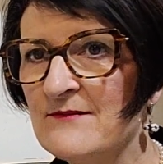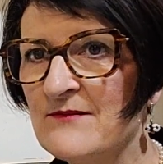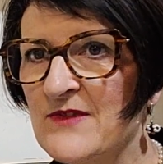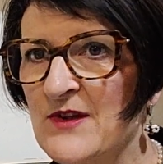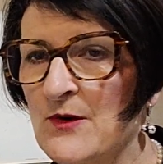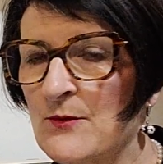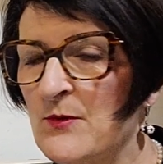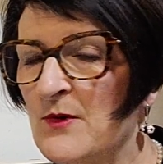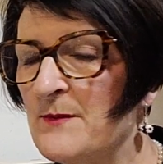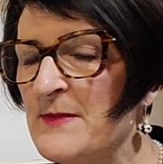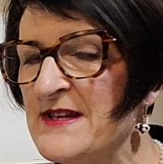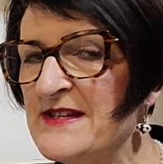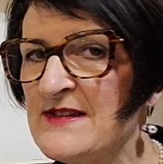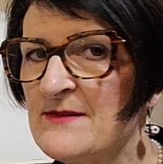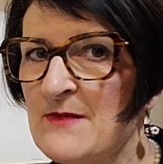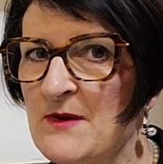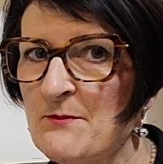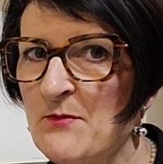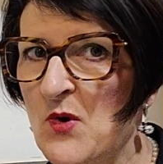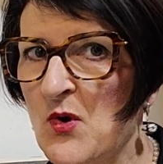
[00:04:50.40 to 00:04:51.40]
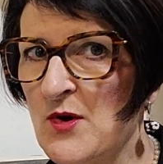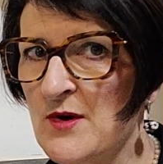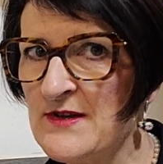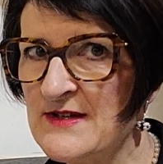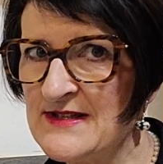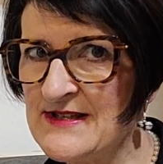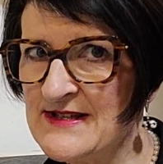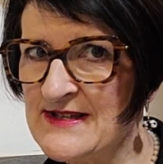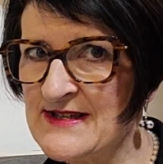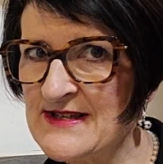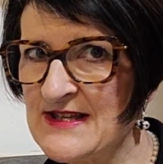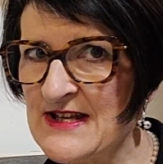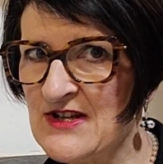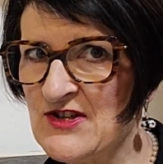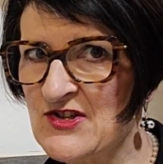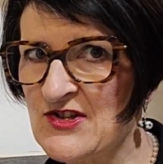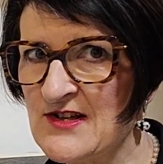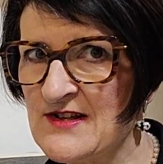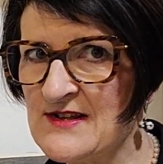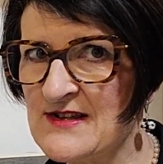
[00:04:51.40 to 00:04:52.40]
there will be some important
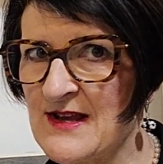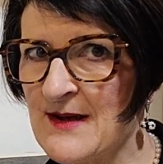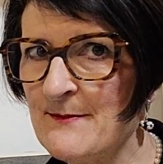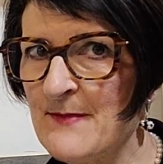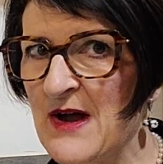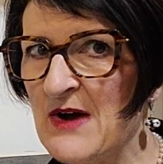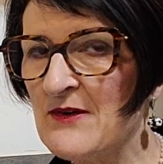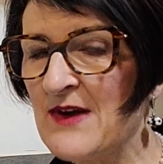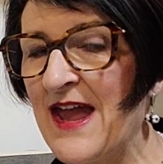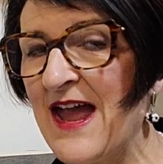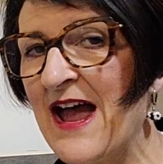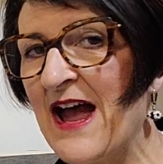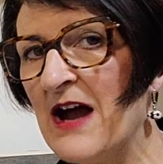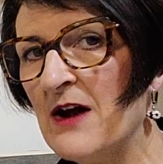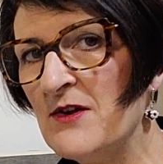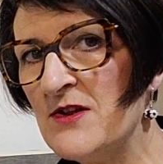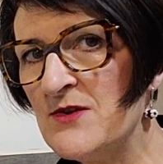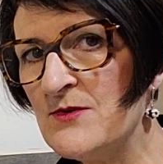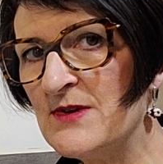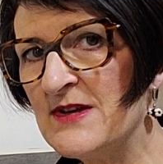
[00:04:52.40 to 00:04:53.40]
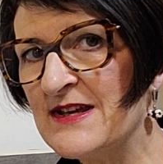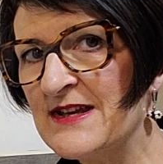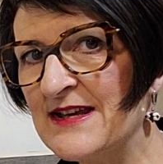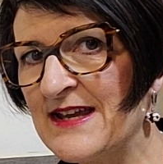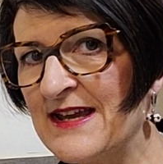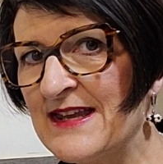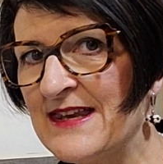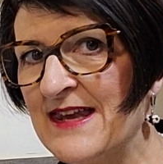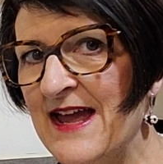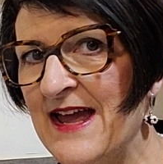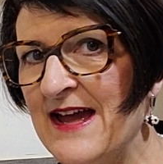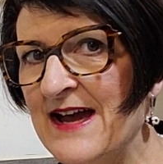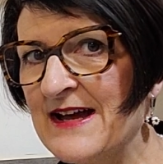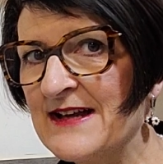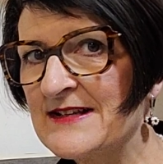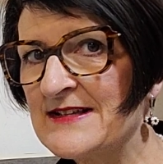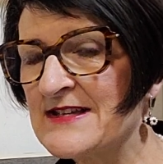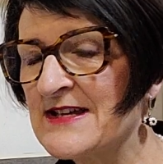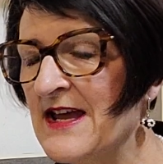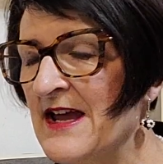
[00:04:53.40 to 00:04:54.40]
distinctions about how you can
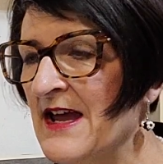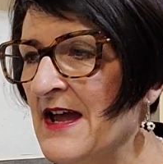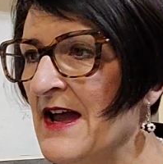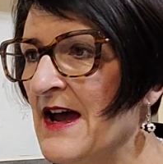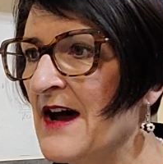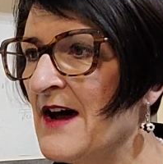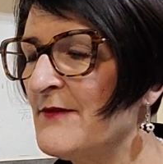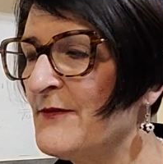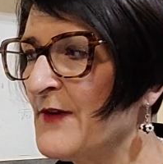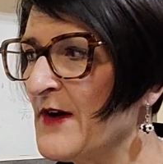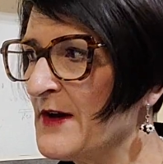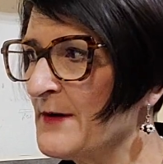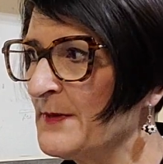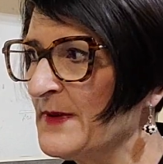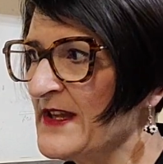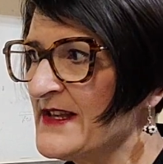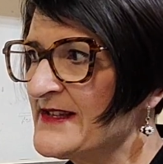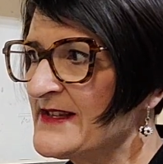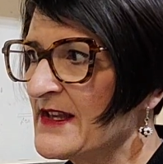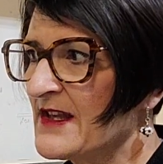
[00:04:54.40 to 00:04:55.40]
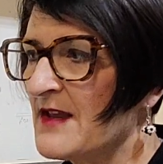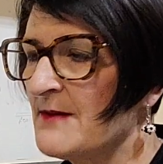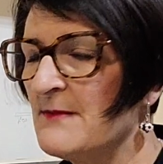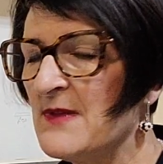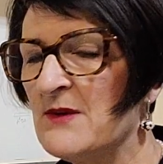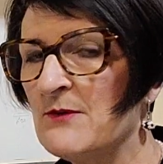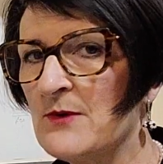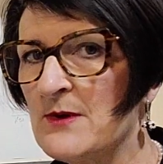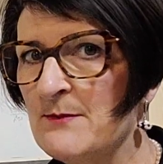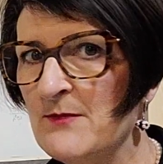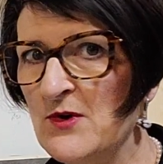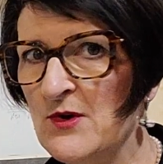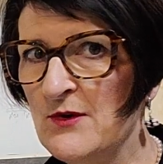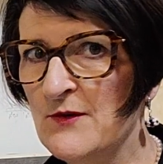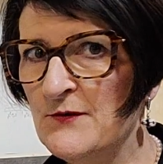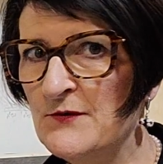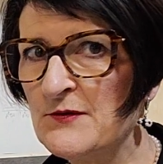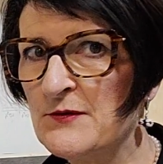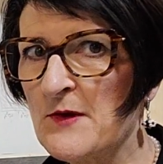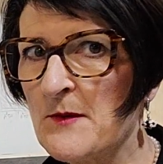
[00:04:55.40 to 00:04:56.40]
connect a fireplace that can be
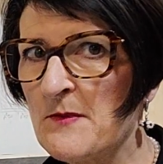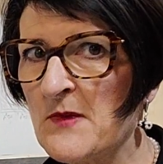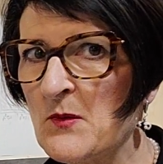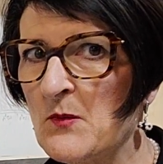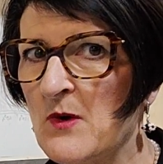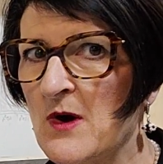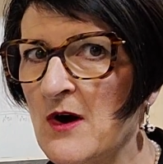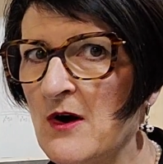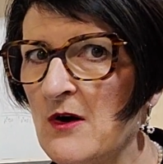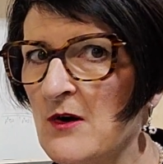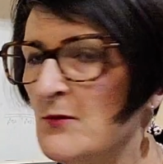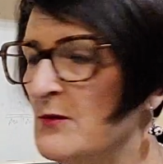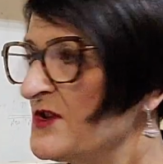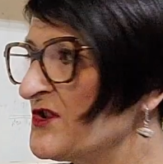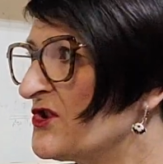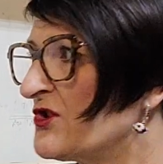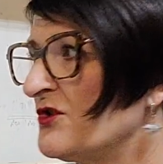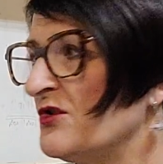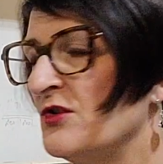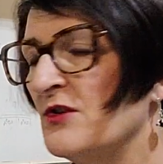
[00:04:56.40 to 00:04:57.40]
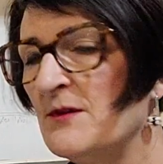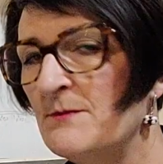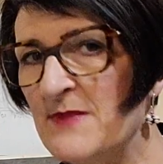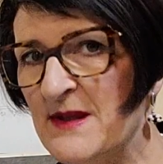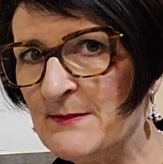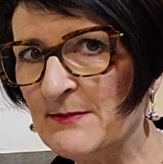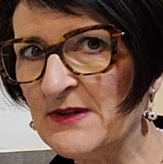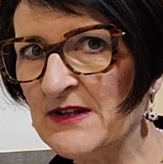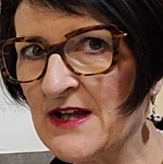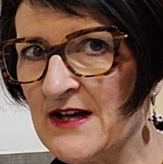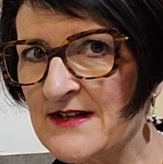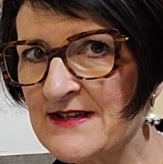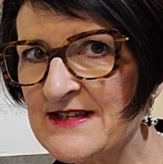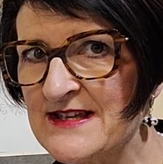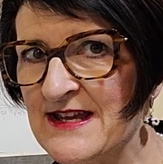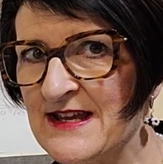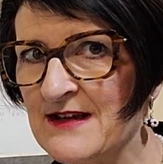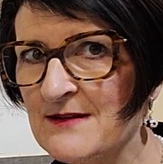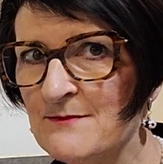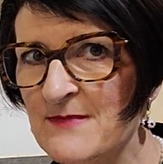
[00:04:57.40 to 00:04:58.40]
removed from the wall, which could be plugged
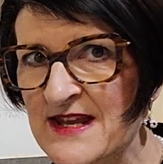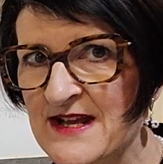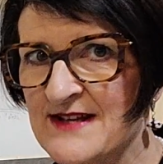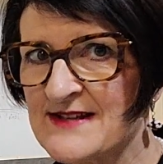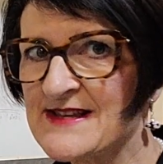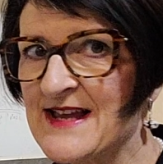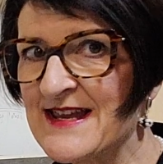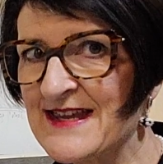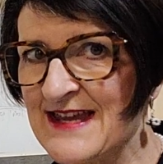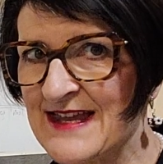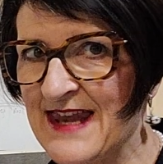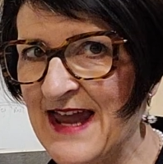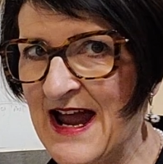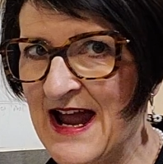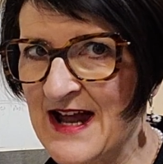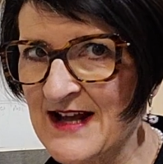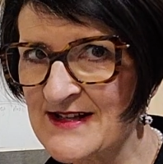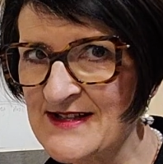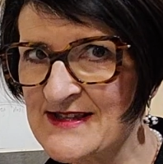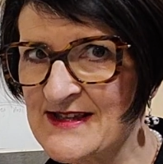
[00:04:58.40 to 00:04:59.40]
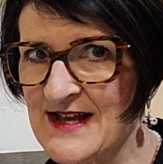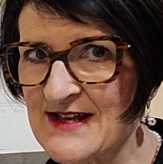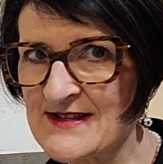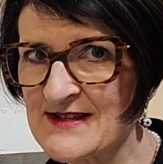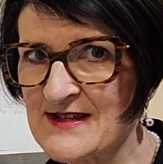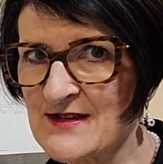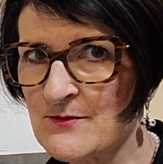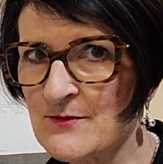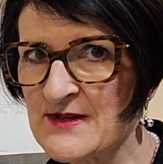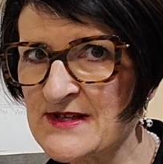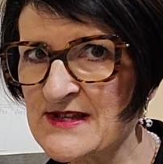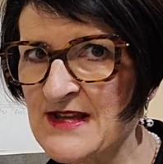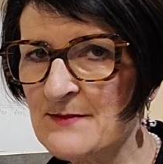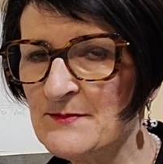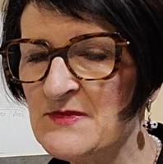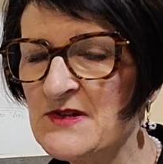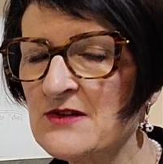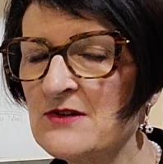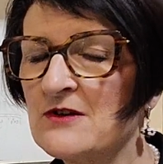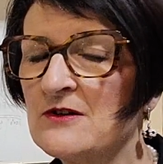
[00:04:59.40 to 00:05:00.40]
in because I can access the
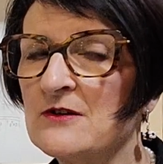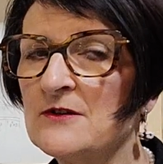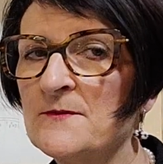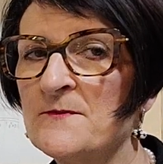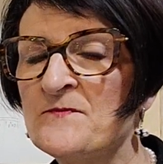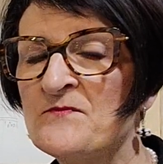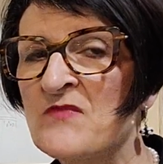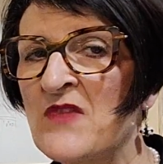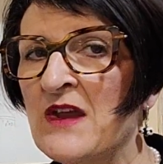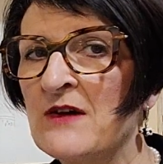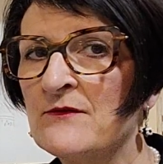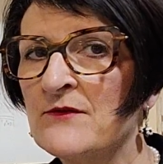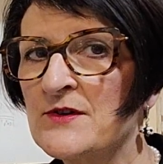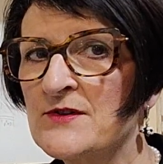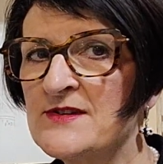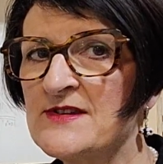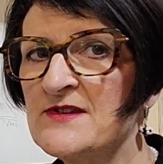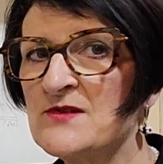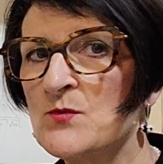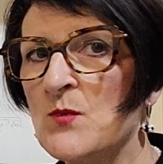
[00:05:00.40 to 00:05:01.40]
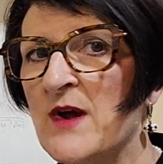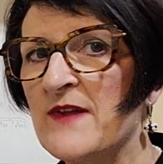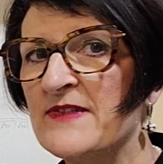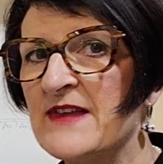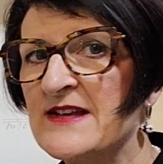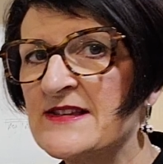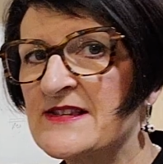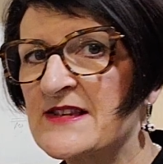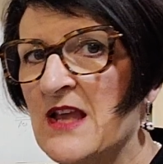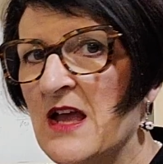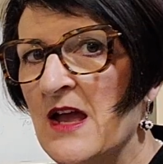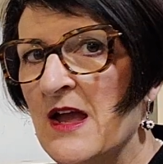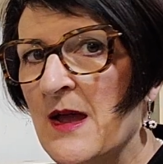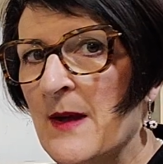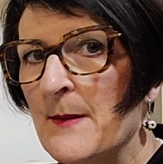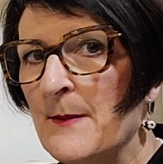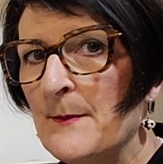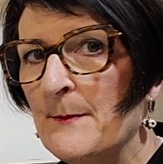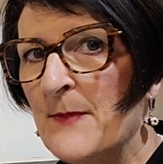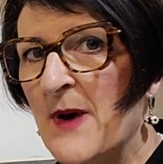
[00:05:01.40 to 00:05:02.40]
receptacle, versus one that's
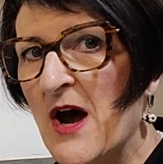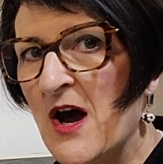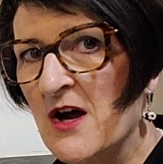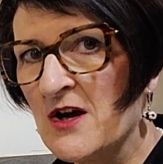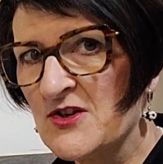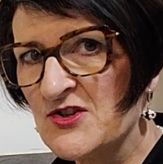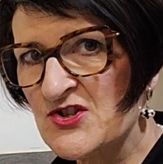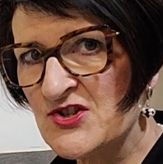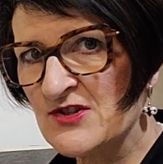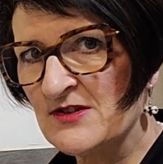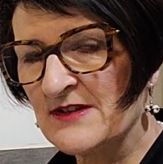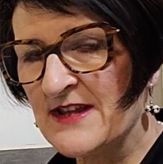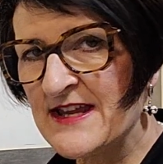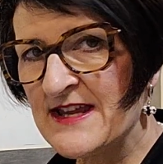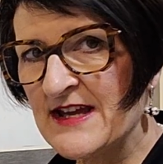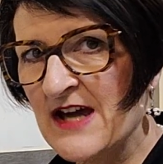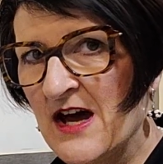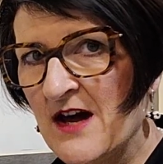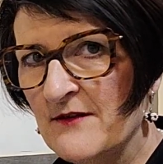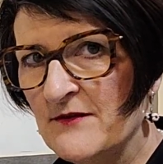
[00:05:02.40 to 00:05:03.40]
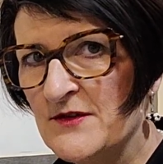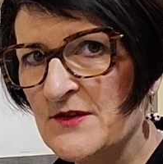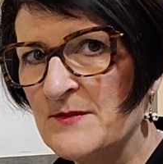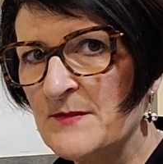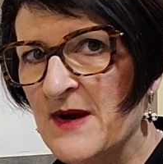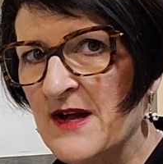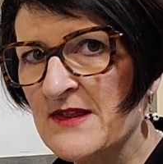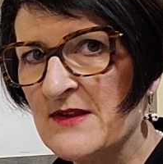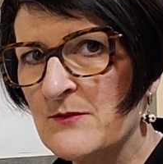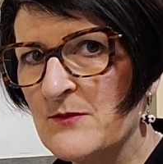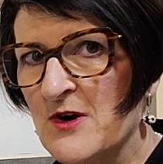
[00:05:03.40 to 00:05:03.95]
partially covered by the